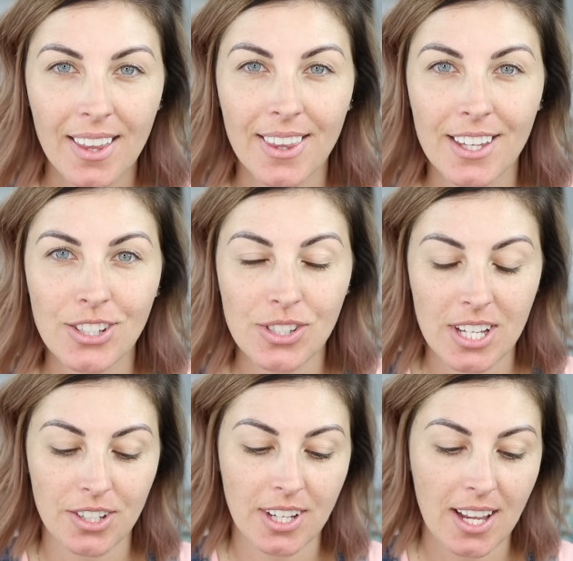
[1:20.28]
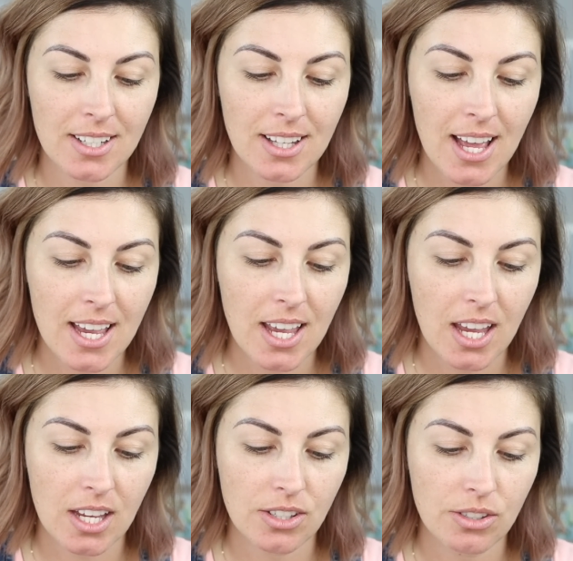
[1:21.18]
Then you take your Candlelight
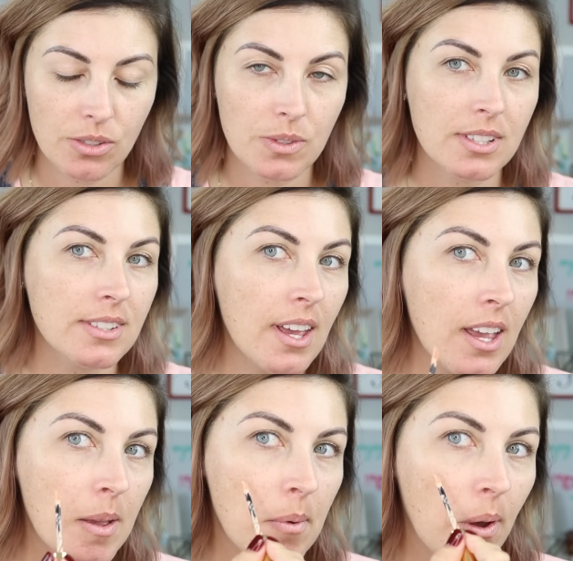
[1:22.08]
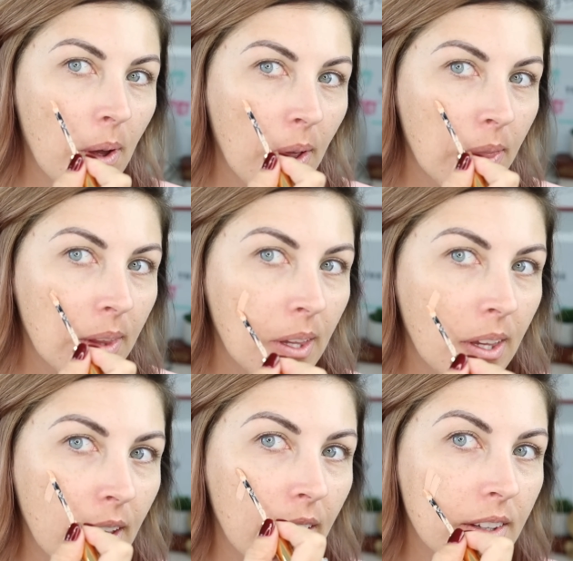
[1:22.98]
and you do the same on
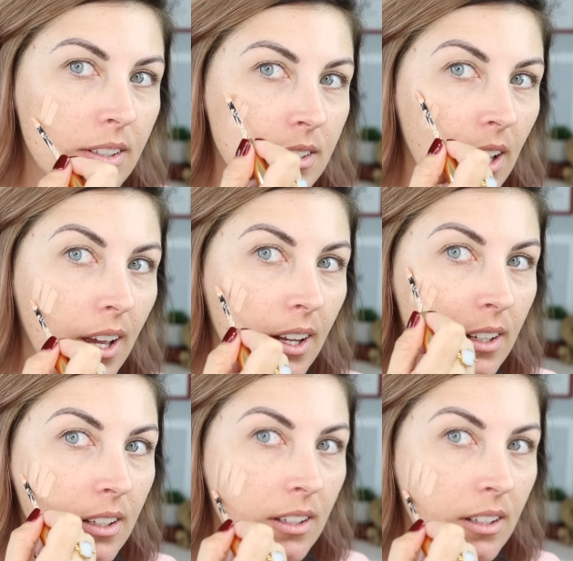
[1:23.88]
the other side.